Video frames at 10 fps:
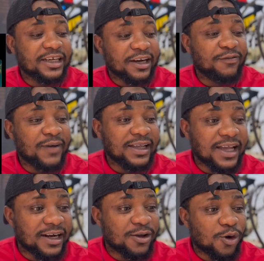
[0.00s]

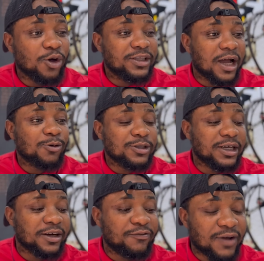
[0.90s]
refinery called
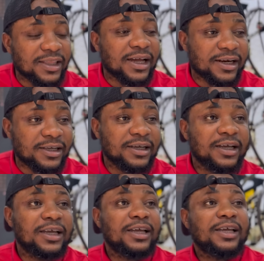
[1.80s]
Dangote Refinery
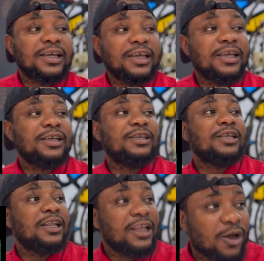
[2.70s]

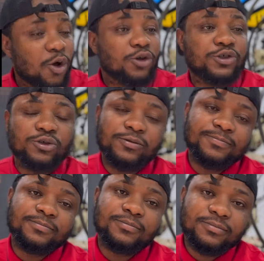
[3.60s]
in Lagos,
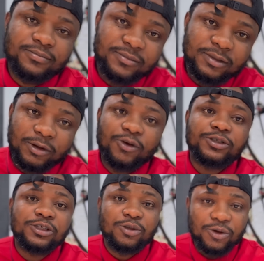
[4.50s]

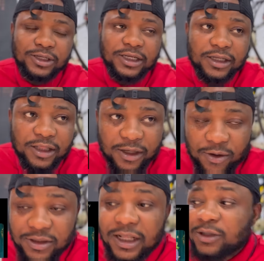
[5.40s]
because it's located in
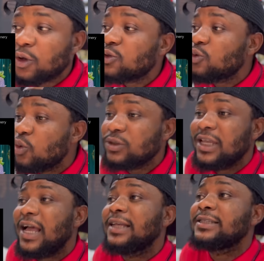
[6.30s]
Lagos. Let us go
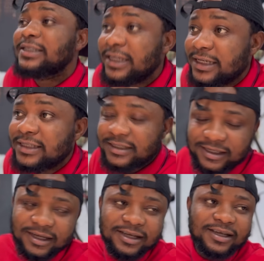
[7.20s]
there and see it.
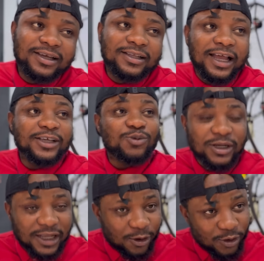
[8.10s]
That is
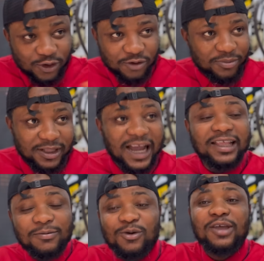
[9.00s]
when they are going to be.
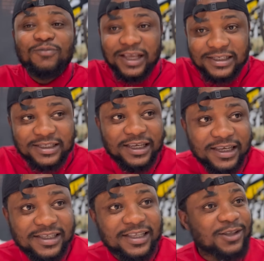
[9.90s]
And even if they
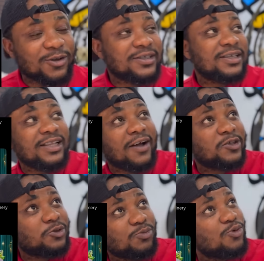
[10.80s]
see it, they don't see
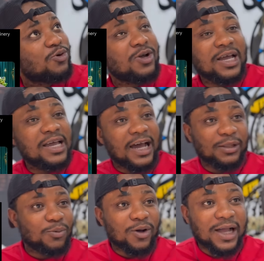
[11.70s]
that smoke
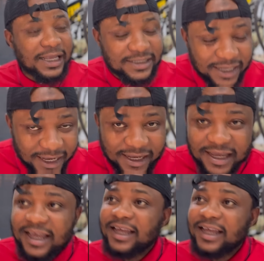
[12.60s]
and workers there,